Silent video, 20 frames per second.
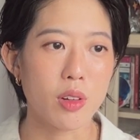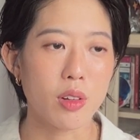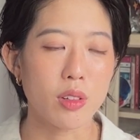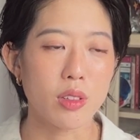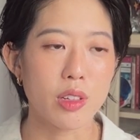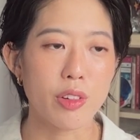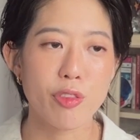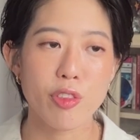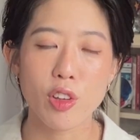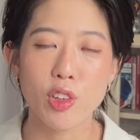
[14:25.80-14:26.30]

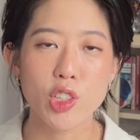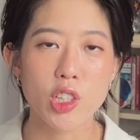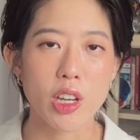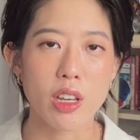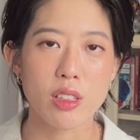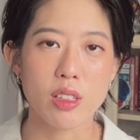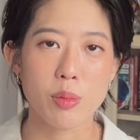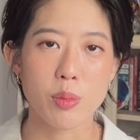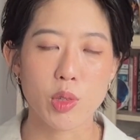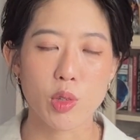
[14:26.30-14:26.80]

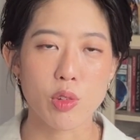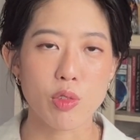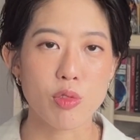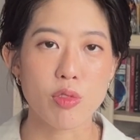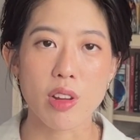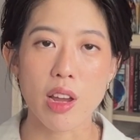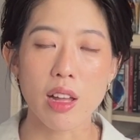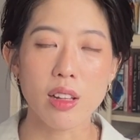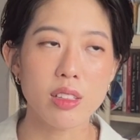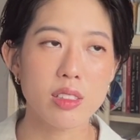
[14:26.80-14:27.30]
differentiating between
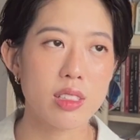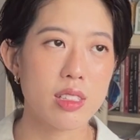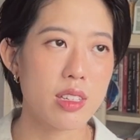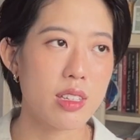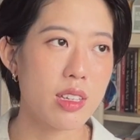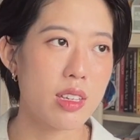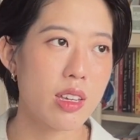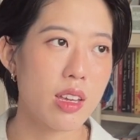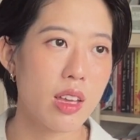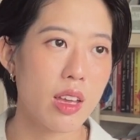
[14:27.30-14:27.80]

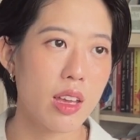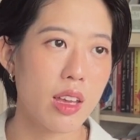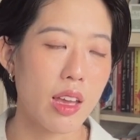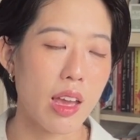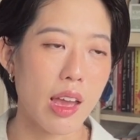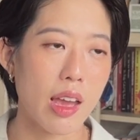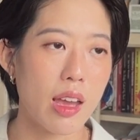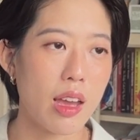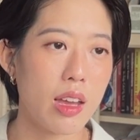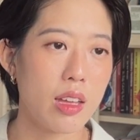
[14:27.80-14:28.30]
reality
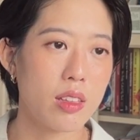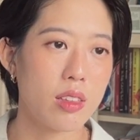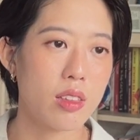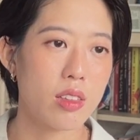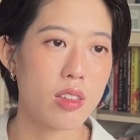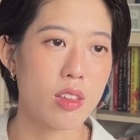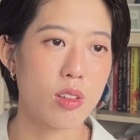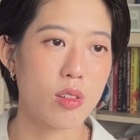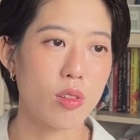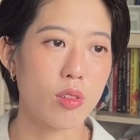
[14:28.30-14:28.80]
and
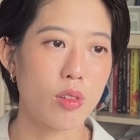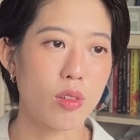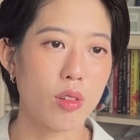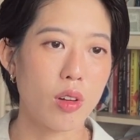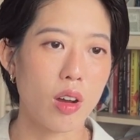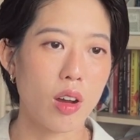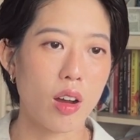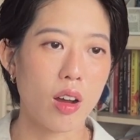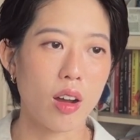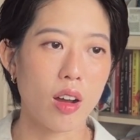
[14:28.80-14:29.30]

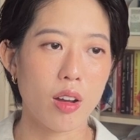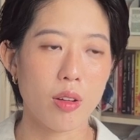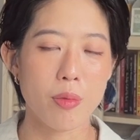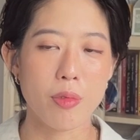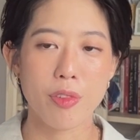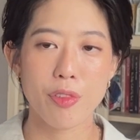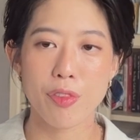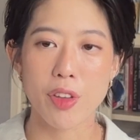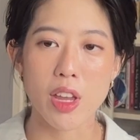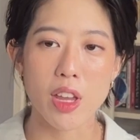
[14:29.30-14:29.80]

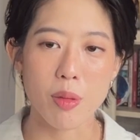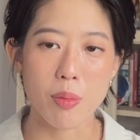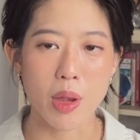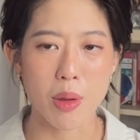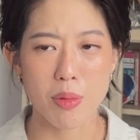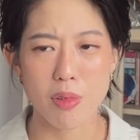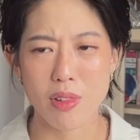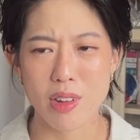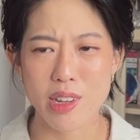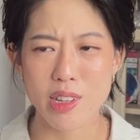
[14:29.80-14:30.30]
fake
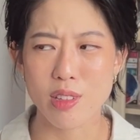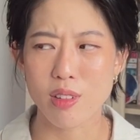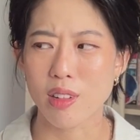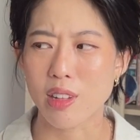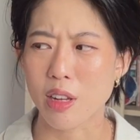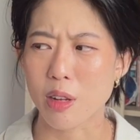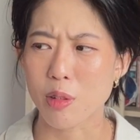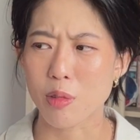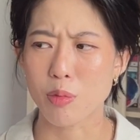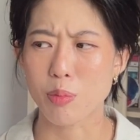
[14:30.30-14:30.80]
memories or
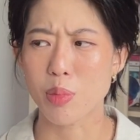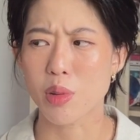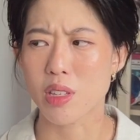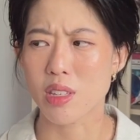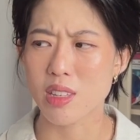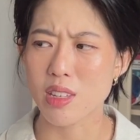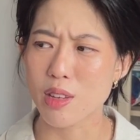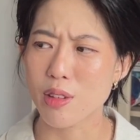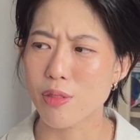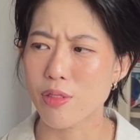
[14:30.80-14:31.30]

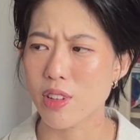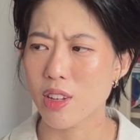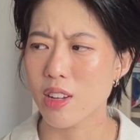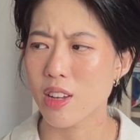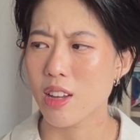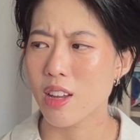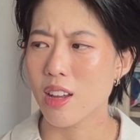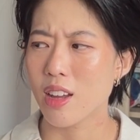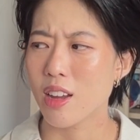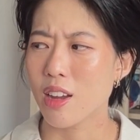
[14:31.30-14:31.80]
perceived
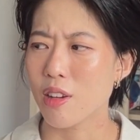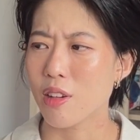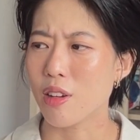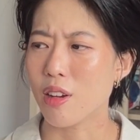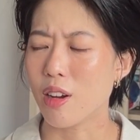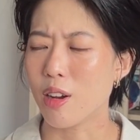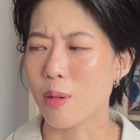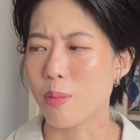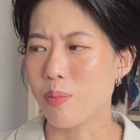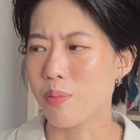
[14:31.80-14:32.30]

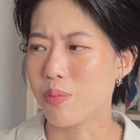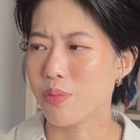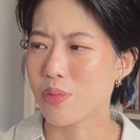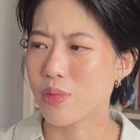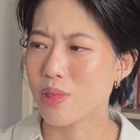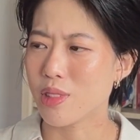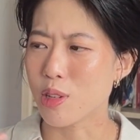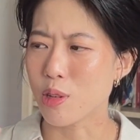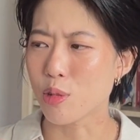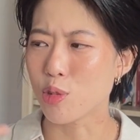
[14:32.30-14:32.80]

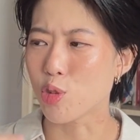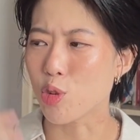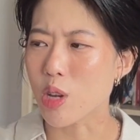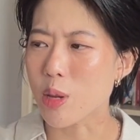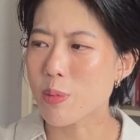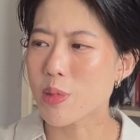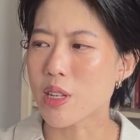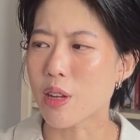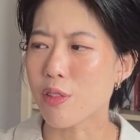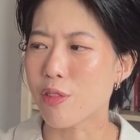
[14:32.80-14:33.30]

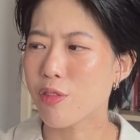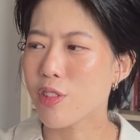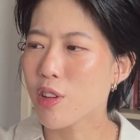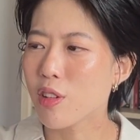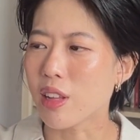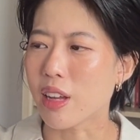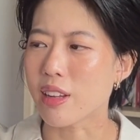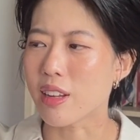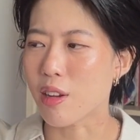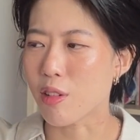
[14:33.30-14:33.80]
dreams that feel
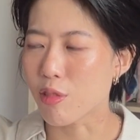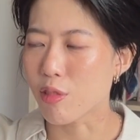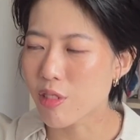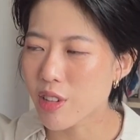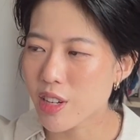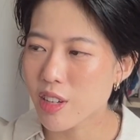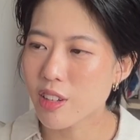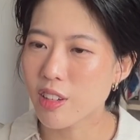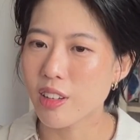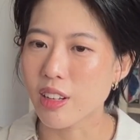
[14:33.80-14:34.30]
like they're
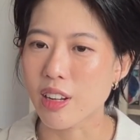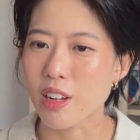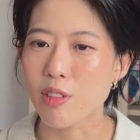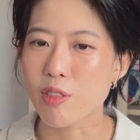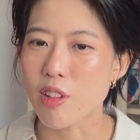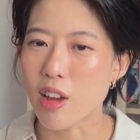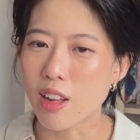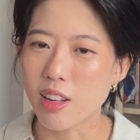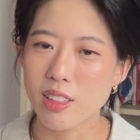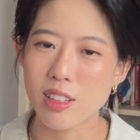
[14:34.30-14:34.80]
real, and then
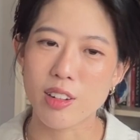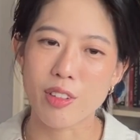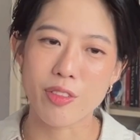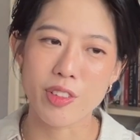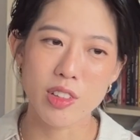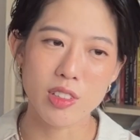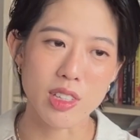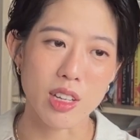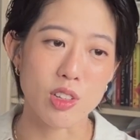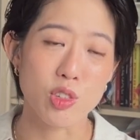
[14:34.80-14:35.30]
reality
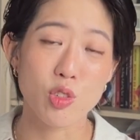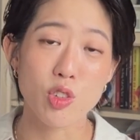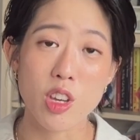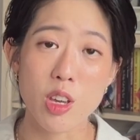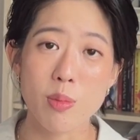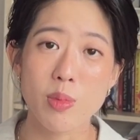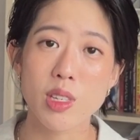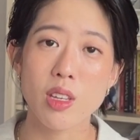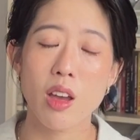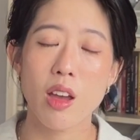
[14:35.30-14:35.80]
feels like
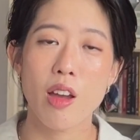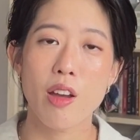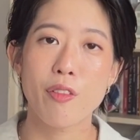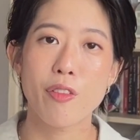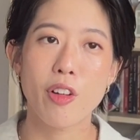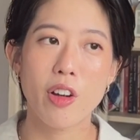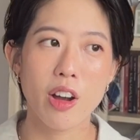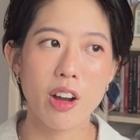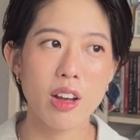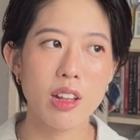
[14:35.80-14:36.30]
dreams.
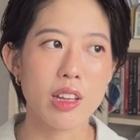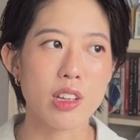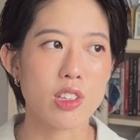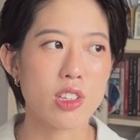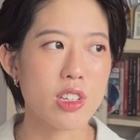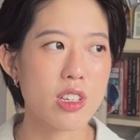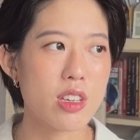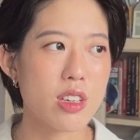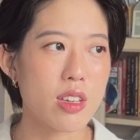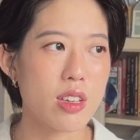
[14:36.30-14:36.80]
For her,
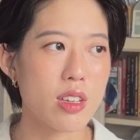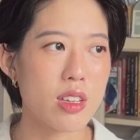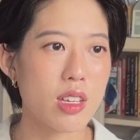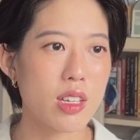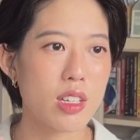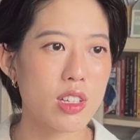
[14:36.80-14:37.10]
she